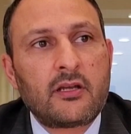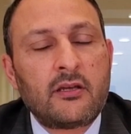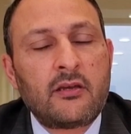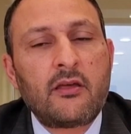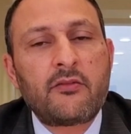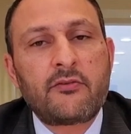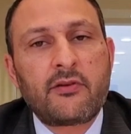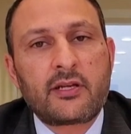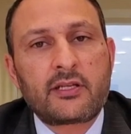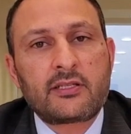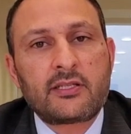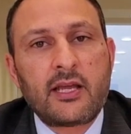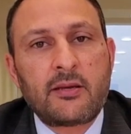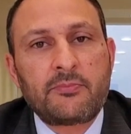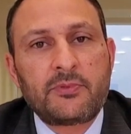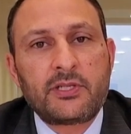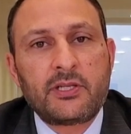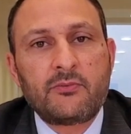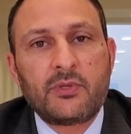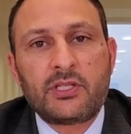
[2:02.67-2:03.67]
another
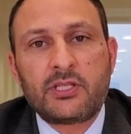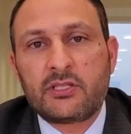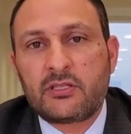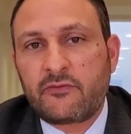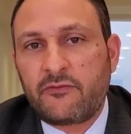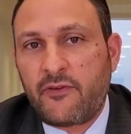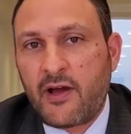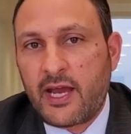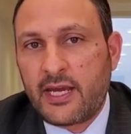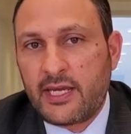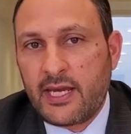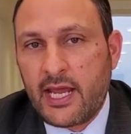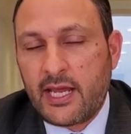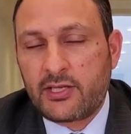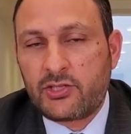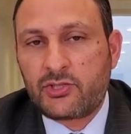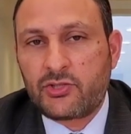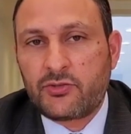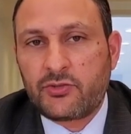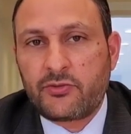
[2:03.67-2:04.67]
exception, which is
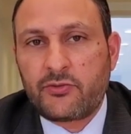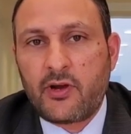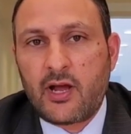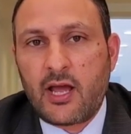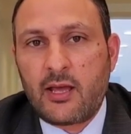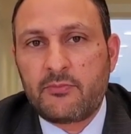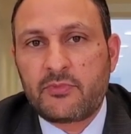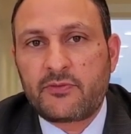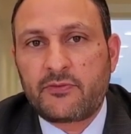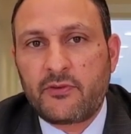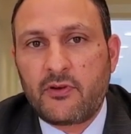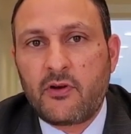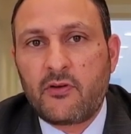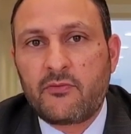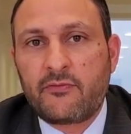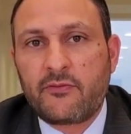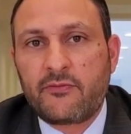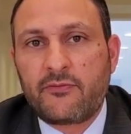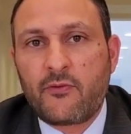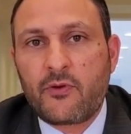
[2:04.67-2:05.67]
financial crimes for
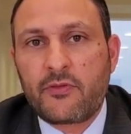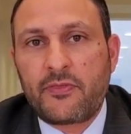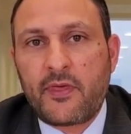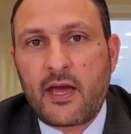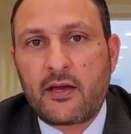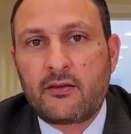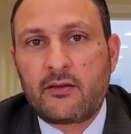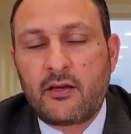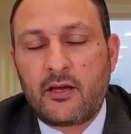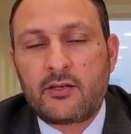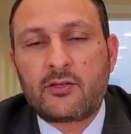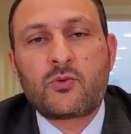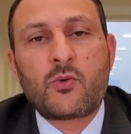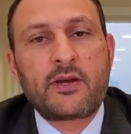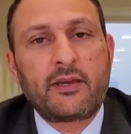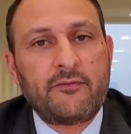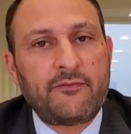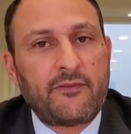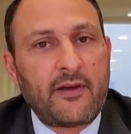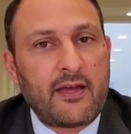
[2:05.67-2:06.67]
over
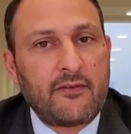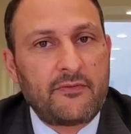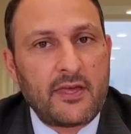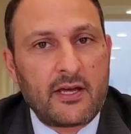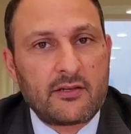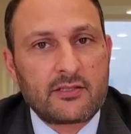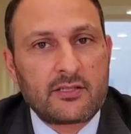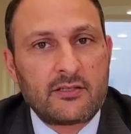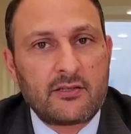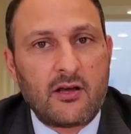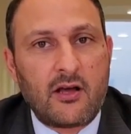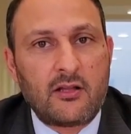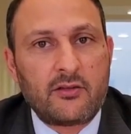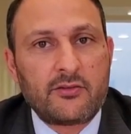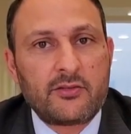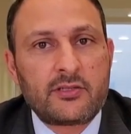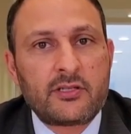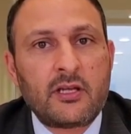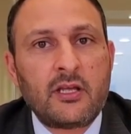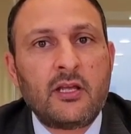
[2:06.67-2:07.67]

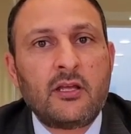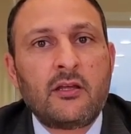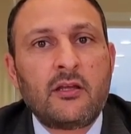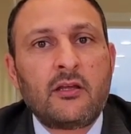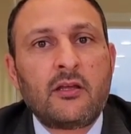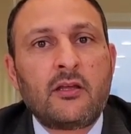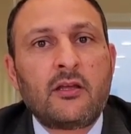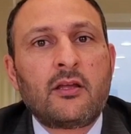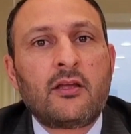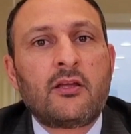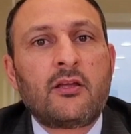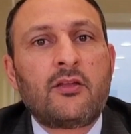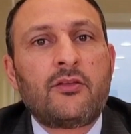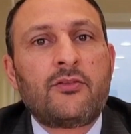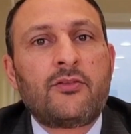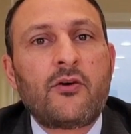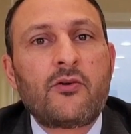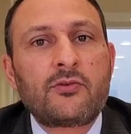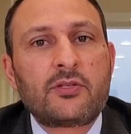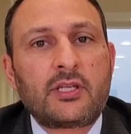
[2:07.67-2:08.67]
$25,000.
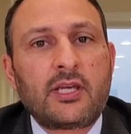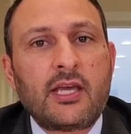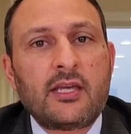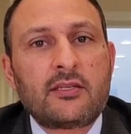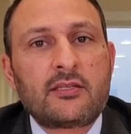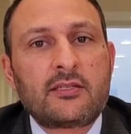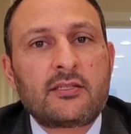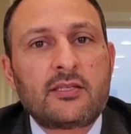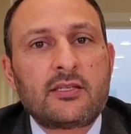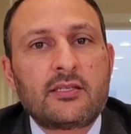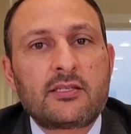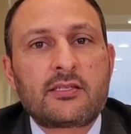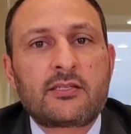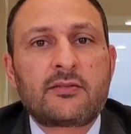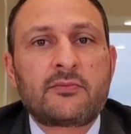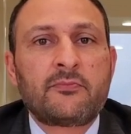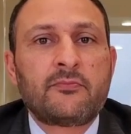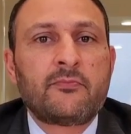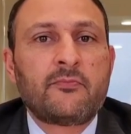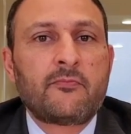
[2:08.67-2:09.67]
Those cases,
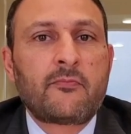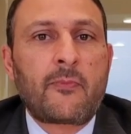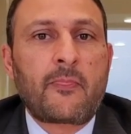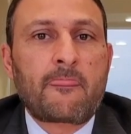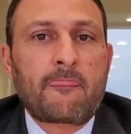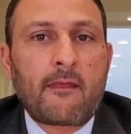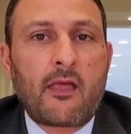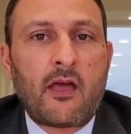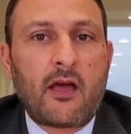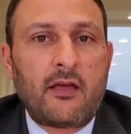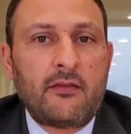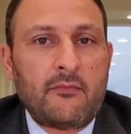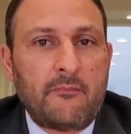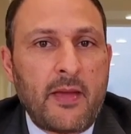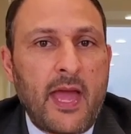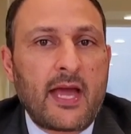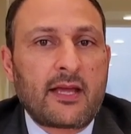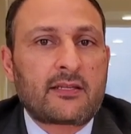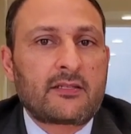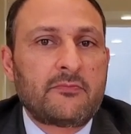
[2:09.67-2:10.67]
the
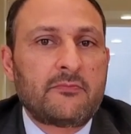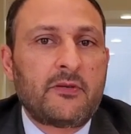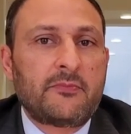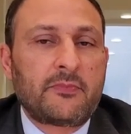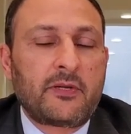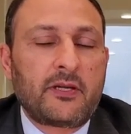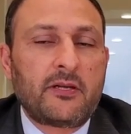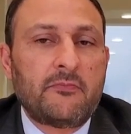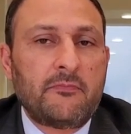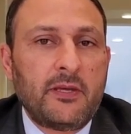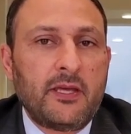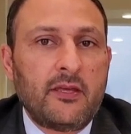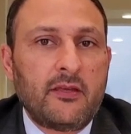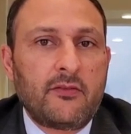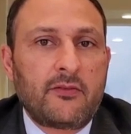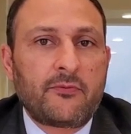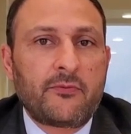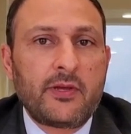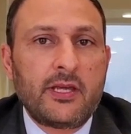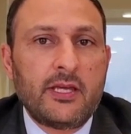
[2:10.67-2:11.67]
maximum could be
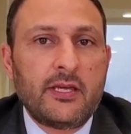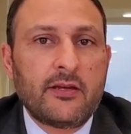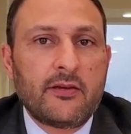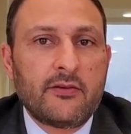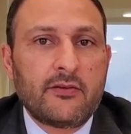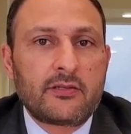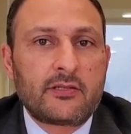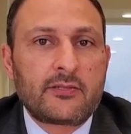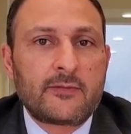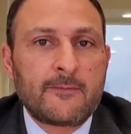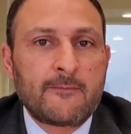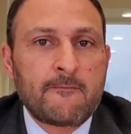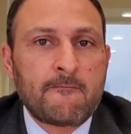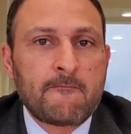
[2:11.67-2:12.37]
3 years.